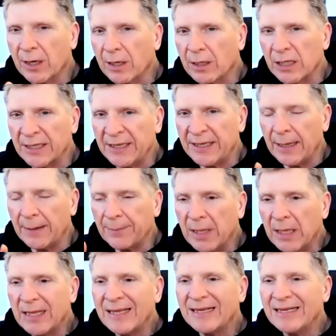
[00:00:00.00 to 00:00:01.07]
cleanup,
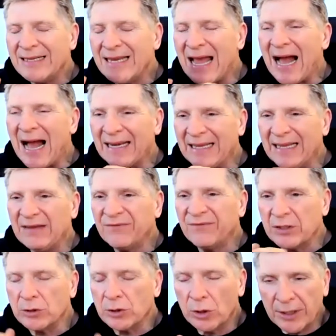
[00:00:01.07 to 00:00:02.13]
not
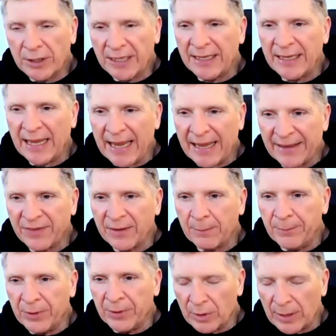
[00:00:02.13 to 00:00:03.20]
even looking at
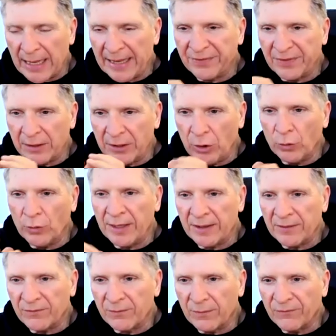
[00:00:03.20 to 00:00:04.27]
the
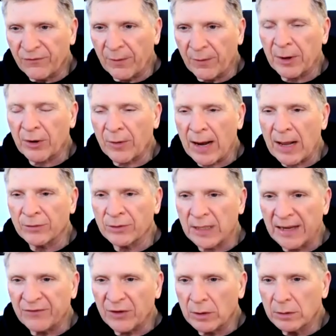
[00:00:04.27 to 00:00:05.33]
unit from a ground
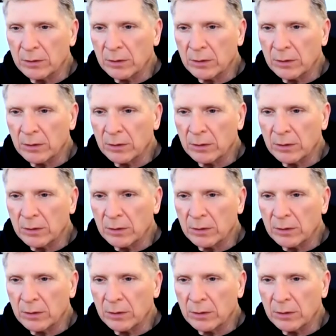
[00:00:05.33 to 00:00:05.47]
level.